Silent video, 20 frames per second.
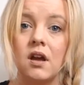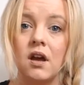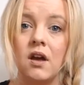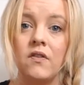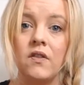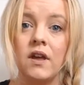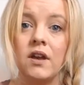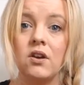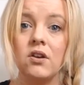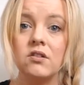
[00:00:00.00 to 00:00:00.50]

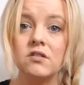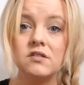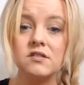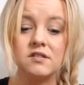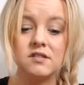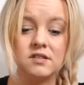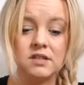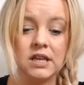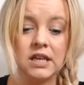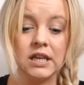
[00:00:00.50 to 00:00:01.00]
and they don't
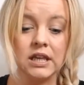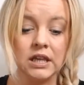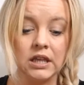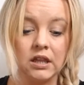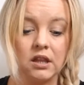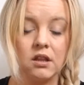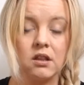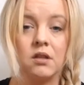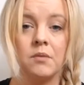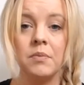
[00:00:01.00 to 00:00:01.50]

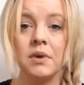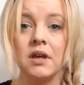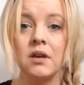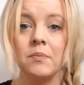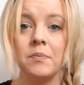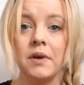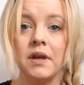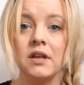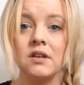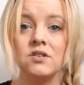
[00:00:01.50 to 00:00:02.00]
see the
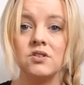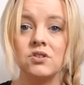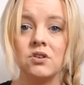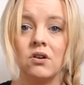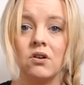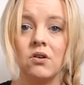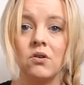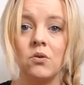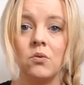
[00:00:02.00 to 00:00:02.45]
bigger picture